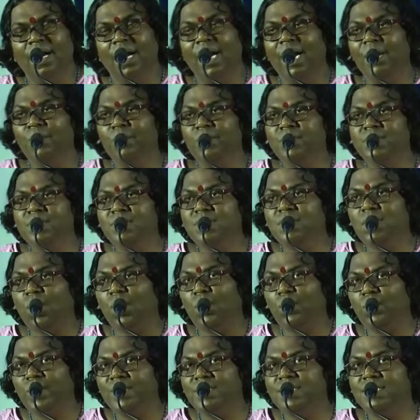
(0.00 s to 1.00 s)
I would just
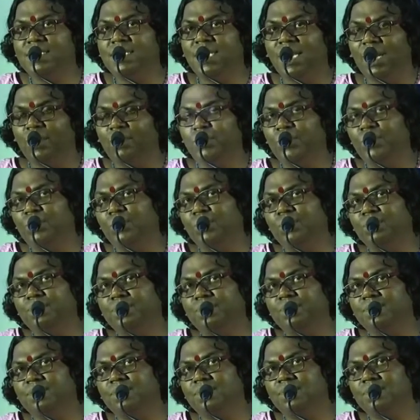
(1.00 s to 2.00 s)
always love to
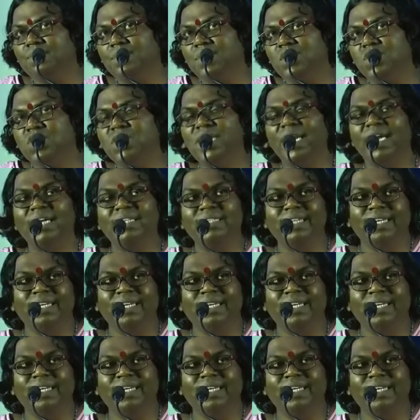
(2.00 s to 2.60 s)
share